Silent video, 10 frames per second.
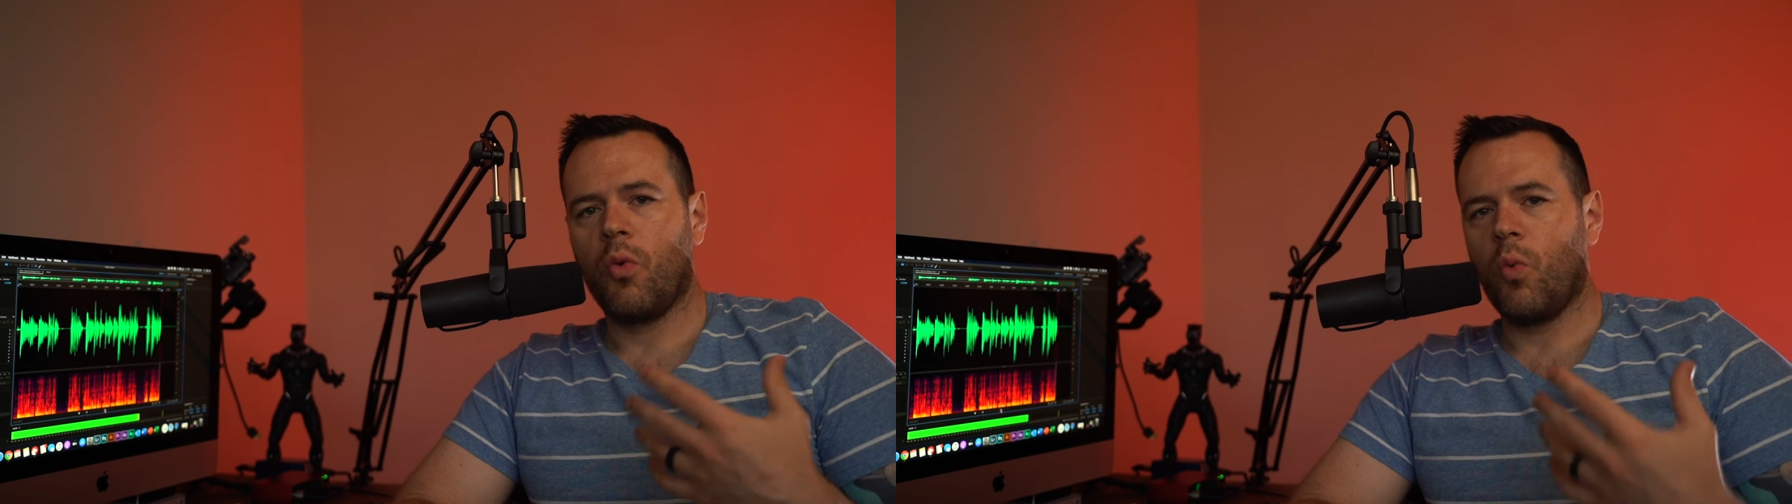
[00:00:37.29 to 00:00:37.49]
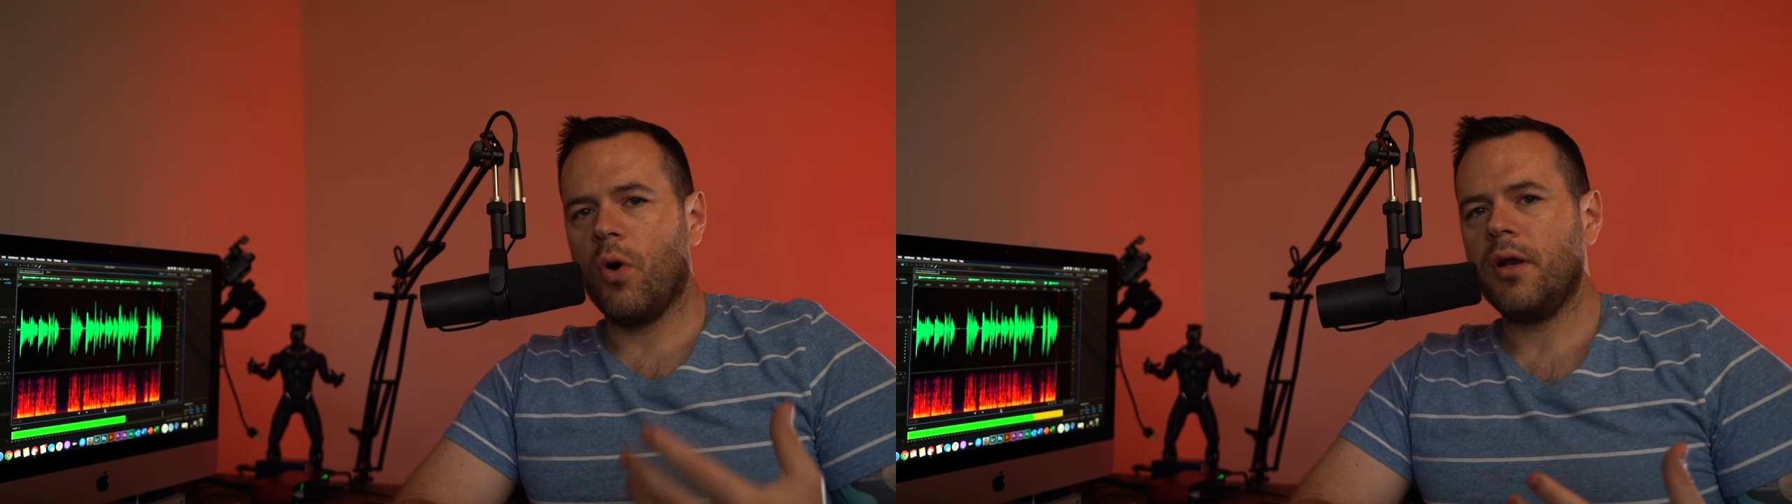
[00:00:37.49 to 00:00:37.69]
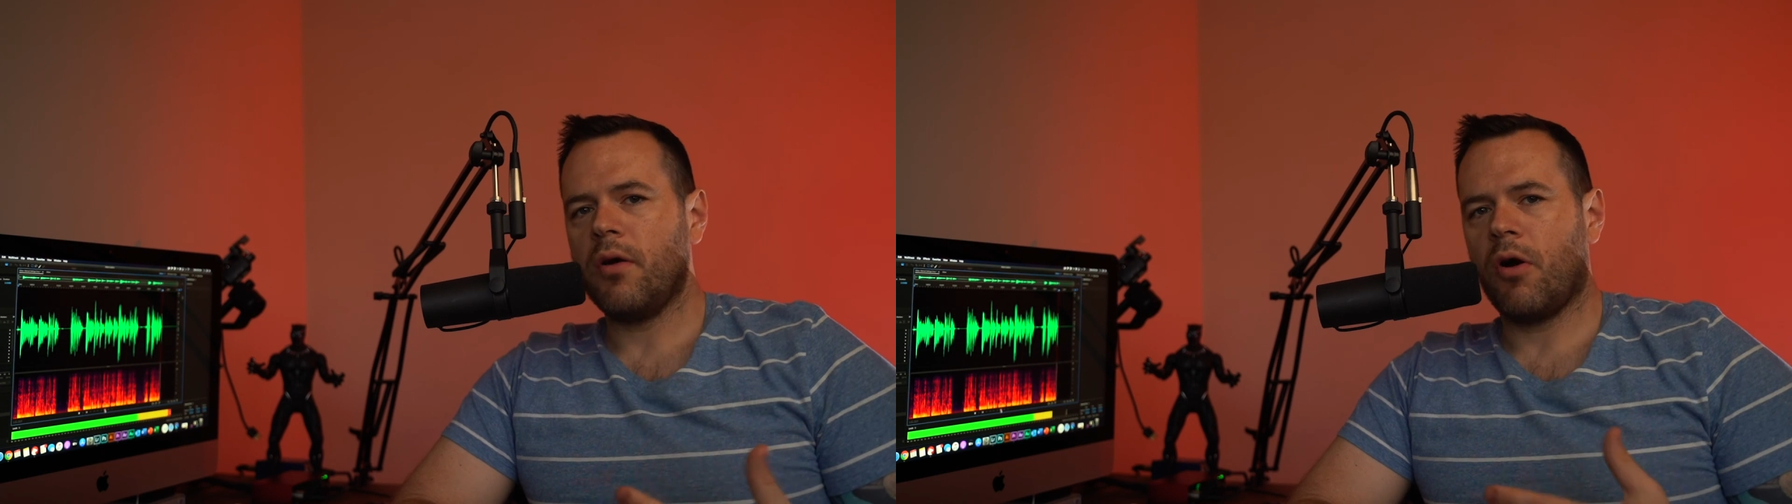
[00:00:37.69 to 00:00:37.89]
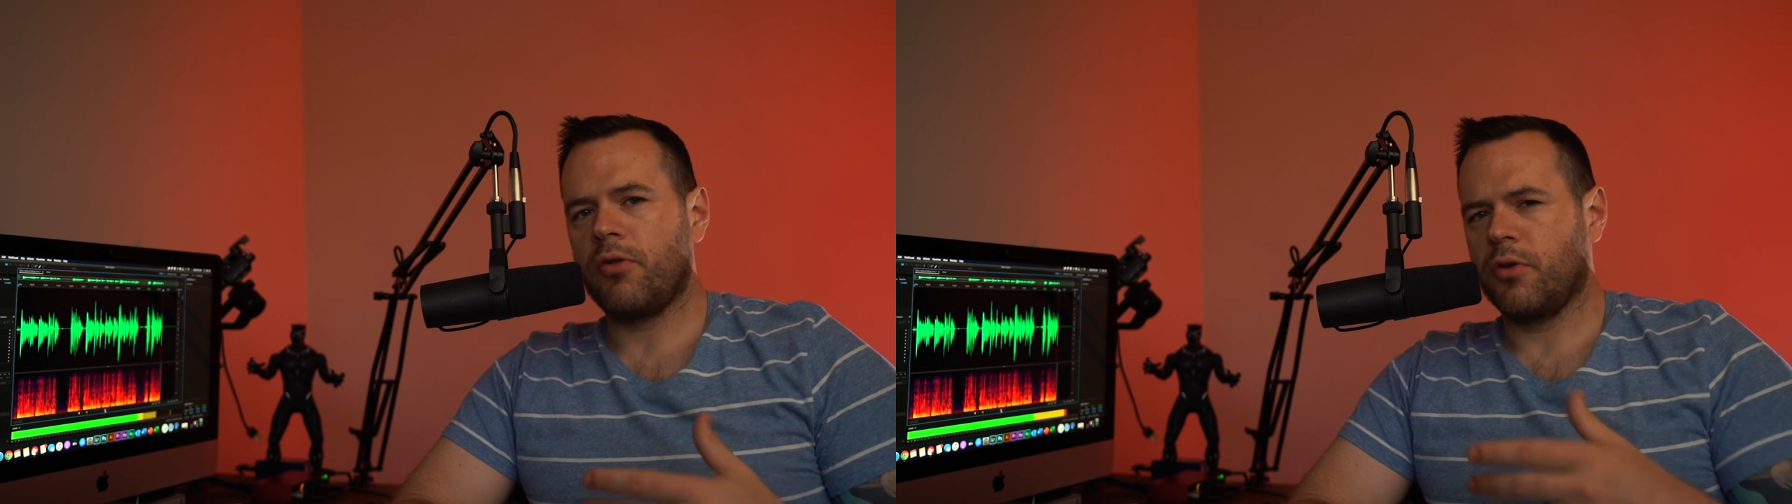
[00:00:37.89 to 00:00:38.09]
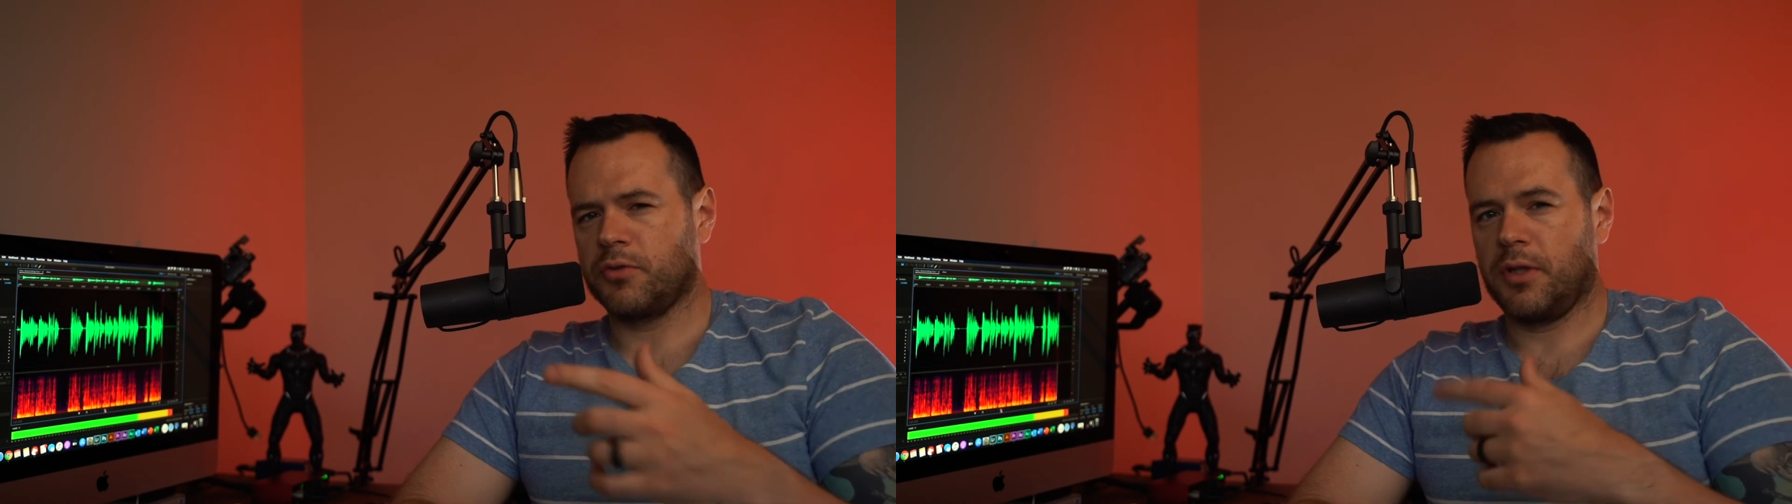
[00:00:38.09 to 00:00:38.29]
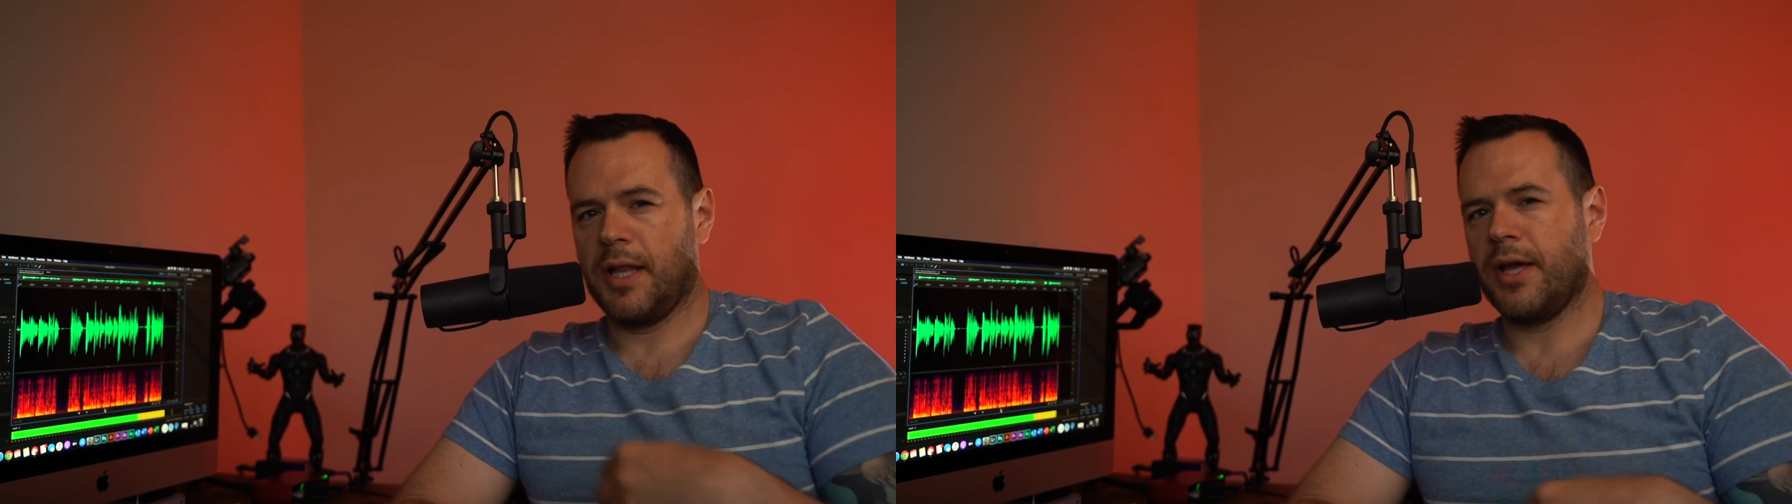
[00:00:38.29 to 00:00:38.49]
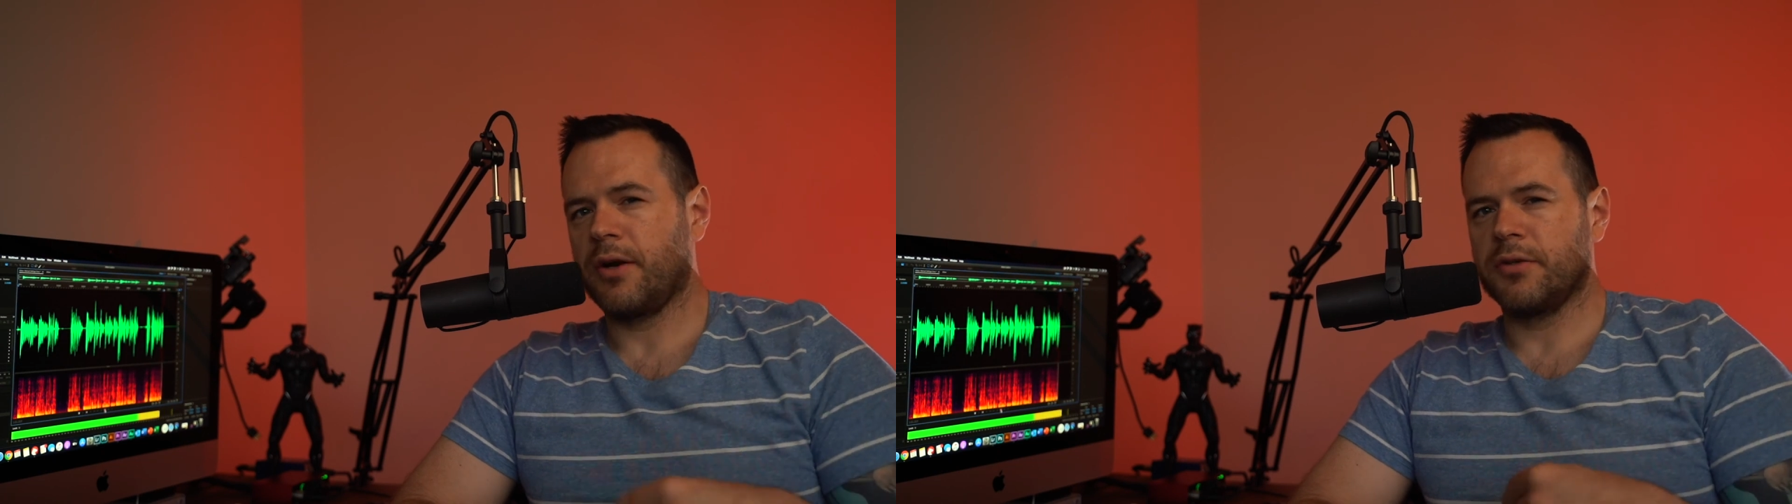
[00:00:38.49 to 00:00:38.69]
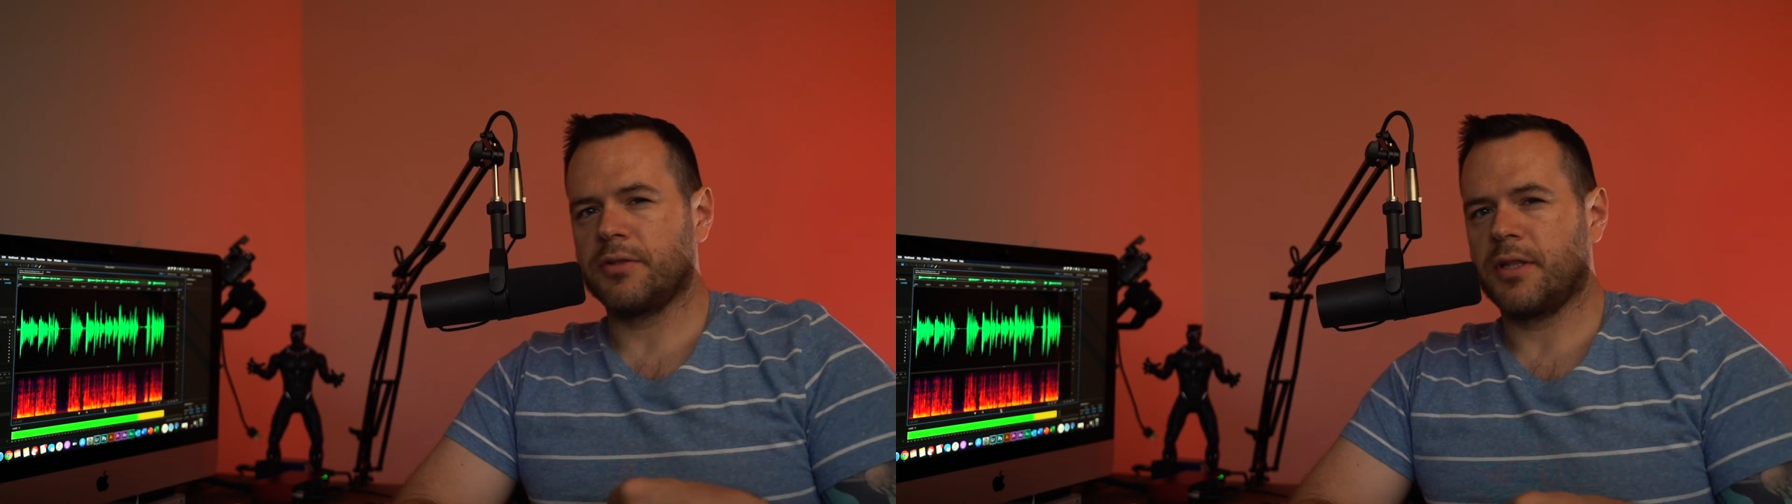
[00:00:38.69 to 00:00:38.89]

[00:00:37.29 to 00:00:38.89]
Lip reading: what are those letters